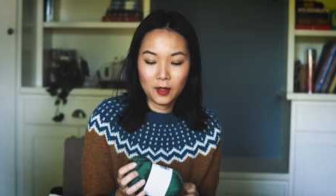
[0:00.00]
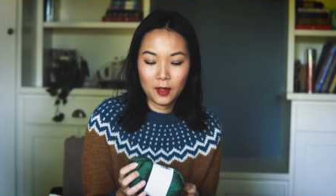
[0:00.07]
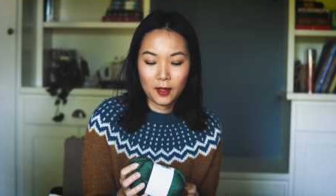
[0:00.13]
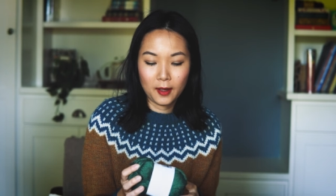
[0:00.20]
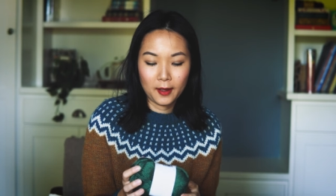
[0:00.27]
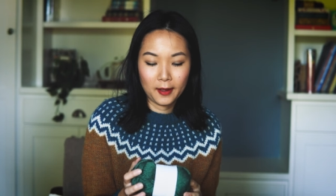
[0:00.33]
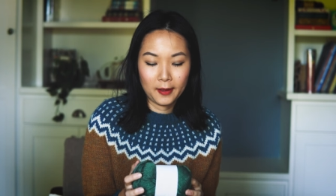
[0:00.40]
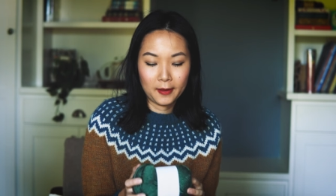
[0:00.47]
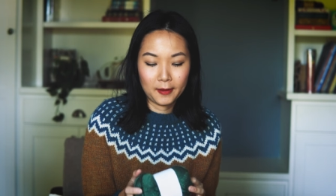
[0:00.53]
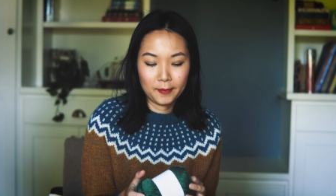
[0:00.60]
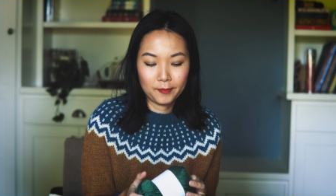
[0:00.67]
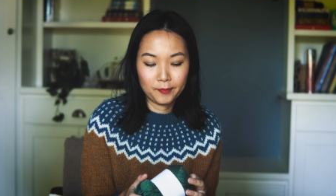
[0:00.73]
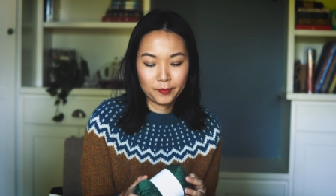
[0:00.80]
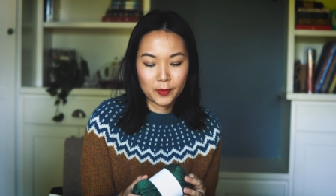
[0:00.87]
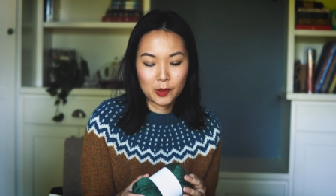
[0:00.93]
um,
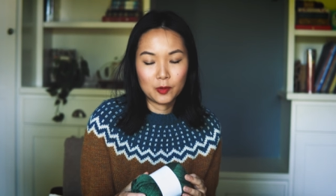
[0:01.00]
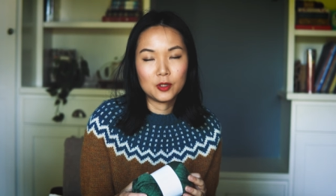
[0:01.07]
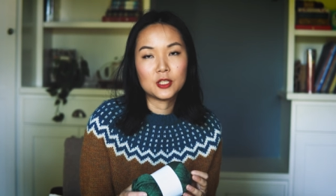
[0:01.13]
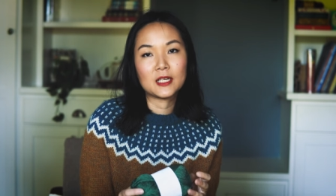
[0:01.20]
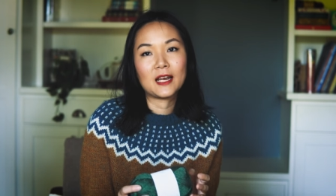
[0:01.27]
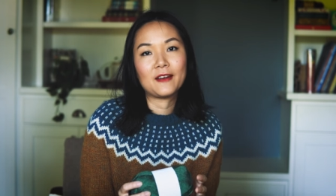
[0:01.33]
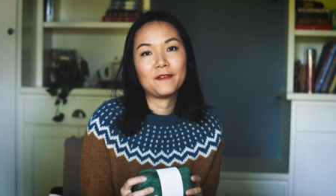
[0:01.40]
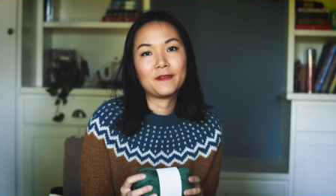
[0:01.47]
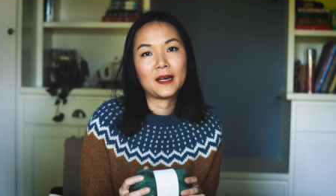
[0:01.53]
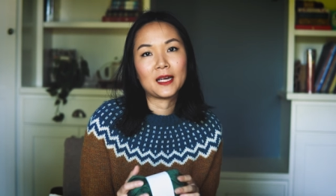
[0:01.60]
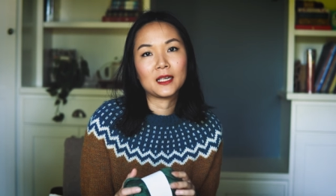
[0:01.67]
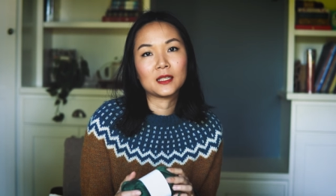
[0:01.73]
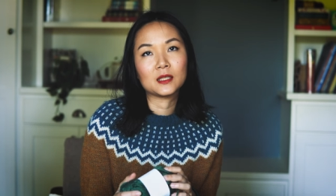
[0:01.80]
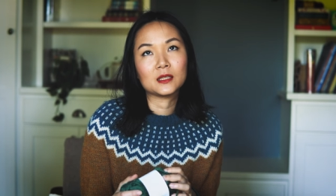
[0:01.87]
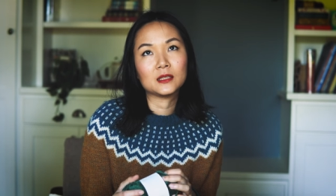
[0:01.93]
which I
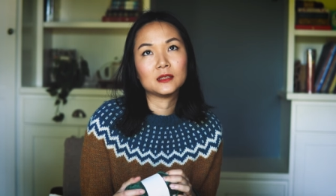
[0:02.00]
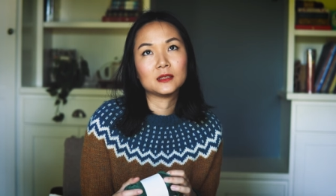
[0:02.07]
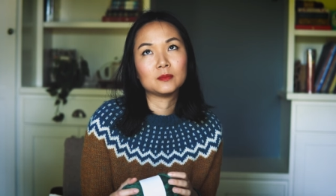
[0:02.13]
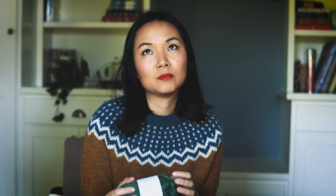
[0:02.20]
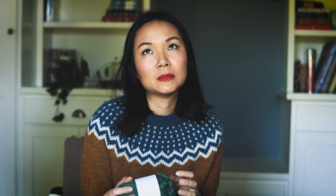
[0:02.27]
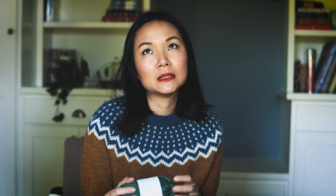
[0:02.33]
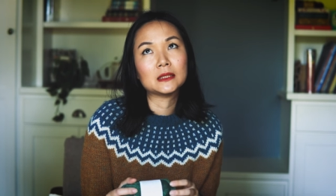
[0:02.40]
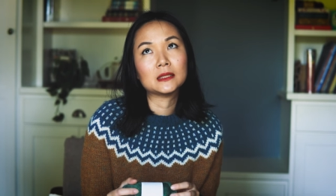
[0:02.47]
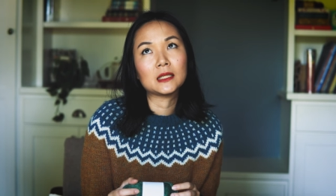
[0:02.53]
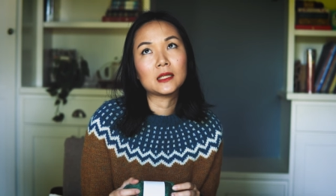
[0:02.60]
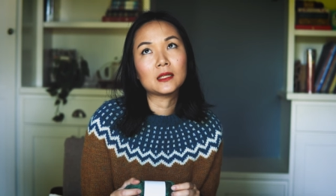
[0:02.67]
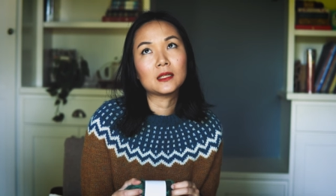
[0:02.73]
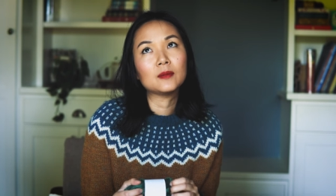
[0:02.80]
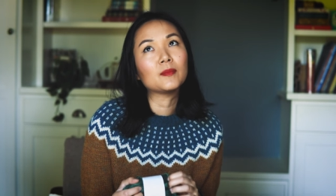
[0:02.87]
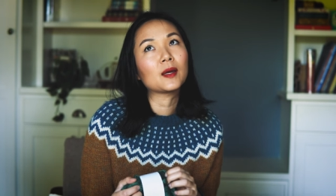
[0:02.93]
find is
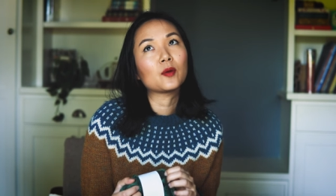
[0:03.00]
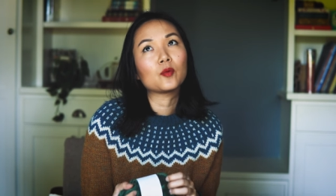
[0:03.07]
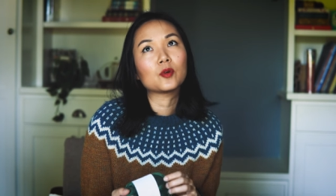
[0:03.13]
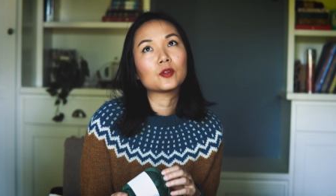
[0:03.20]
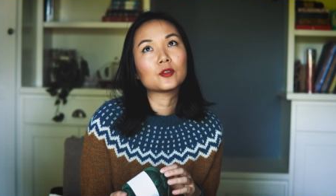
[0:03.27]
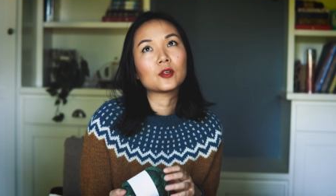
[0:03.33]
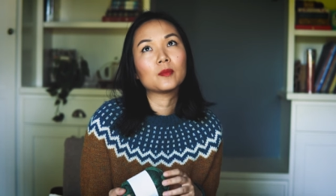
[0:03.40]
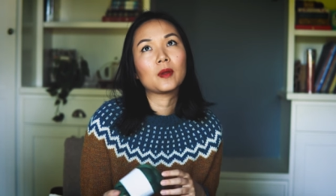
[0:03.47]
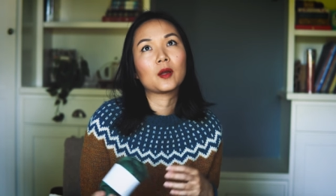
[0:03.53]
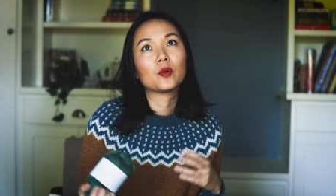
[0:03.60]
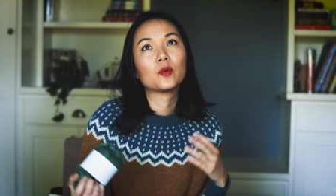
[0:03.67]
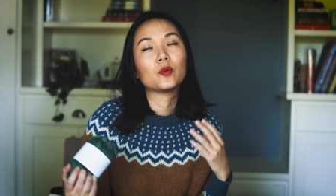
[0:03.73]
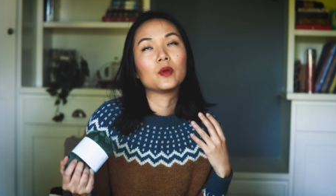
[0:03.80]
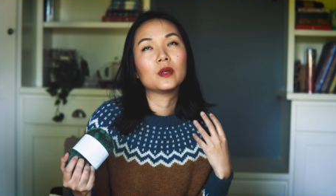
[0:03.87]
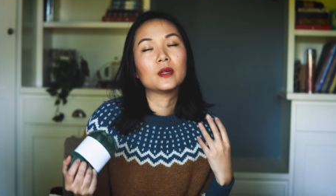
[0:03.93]
missing in my wardrobe, like
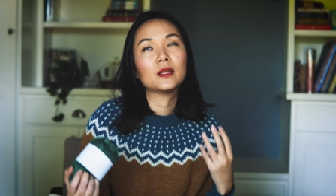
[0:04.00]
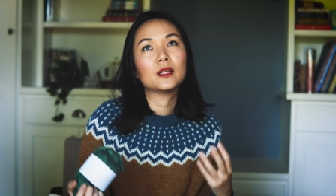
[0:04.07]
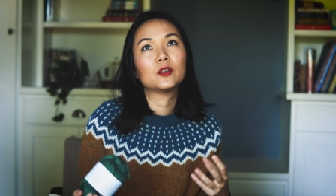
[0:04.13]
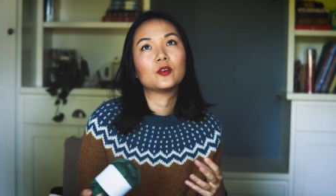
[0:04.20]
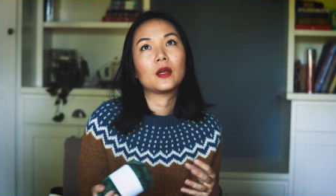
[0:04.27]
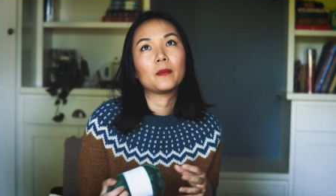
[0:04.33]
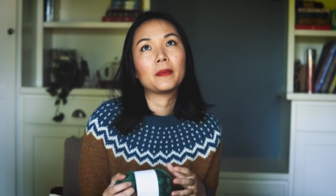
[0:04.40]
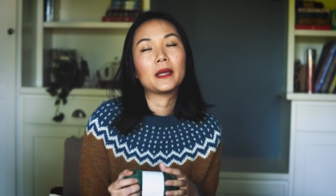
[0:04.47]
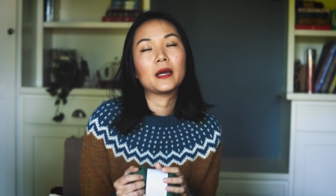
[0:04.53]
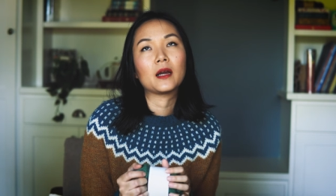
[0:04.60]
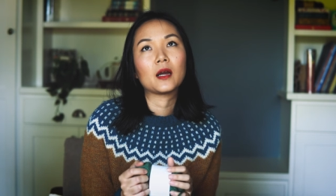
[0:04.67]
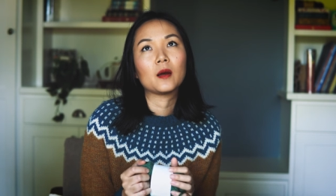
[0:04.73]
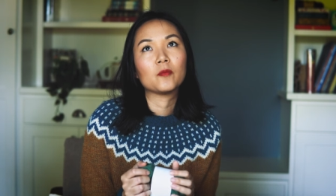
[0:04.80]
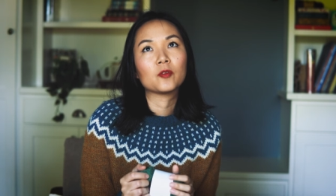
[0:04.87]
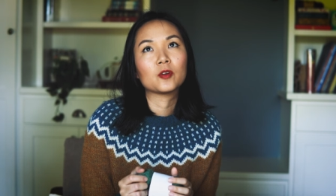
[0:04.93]
a really drapey,
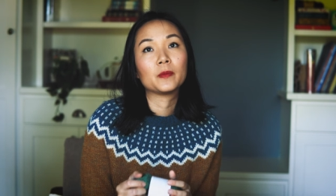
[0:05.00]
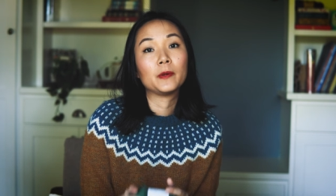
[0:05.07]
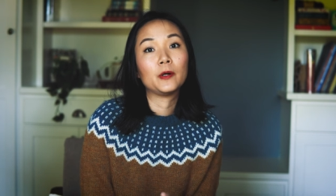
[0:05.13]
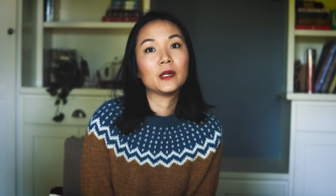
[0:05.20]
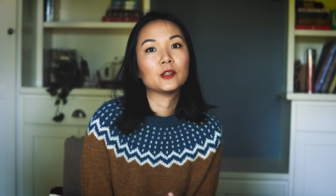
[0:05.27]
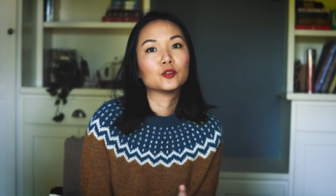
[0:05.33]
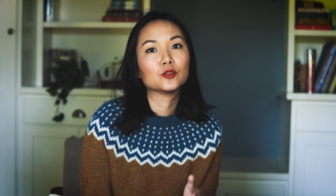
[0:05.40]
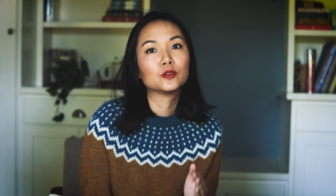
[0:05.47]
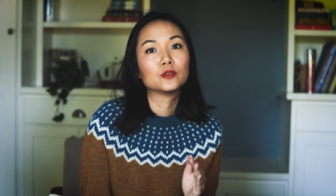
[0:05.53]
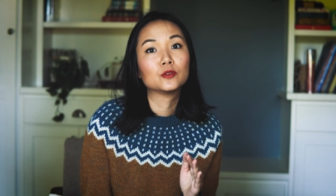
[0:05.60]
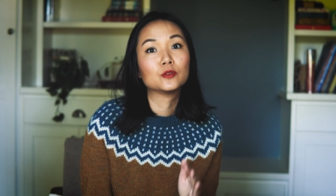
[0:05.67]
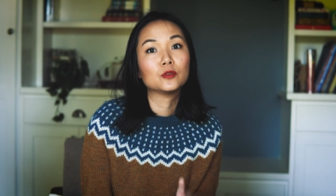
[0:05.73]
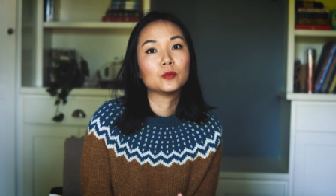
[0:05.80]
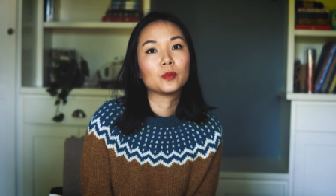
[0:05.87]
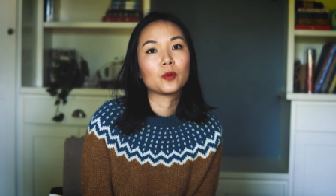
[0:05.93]
uncomfortable, and
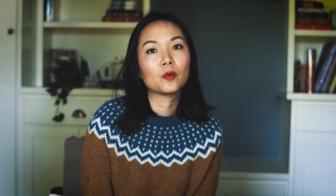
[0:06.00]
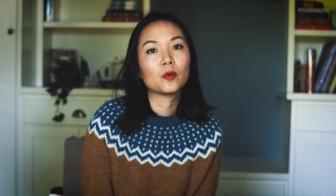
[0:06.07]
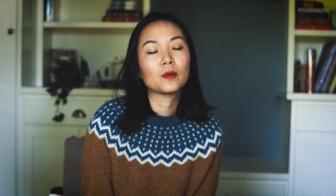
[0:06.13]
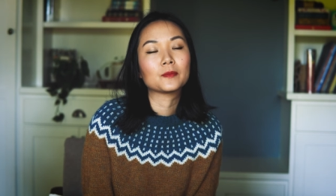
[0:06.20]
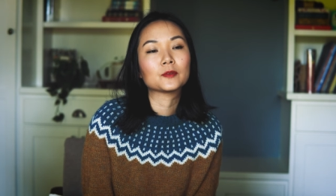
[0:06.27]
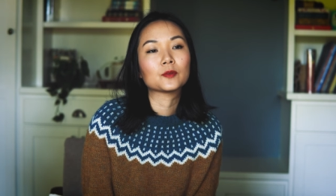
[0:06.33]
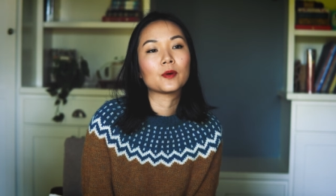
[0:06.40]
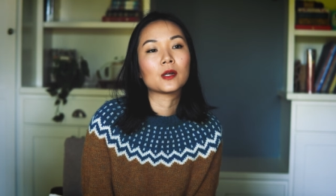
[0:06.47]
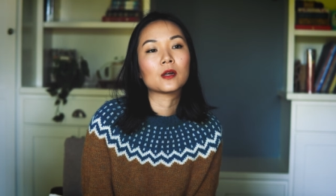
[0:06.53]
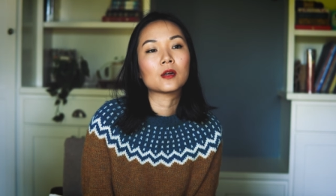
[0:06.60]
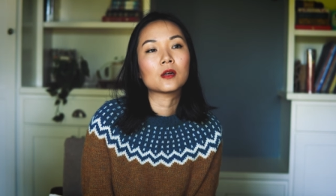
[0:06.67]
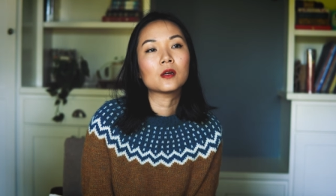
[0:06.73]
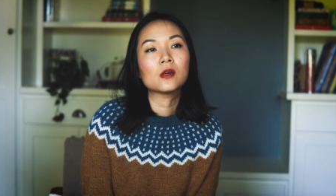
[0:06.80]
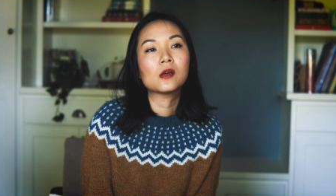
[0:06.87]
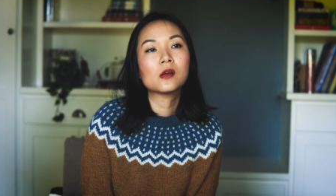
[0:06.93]
super warm
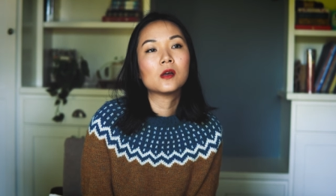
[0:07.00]
sweater.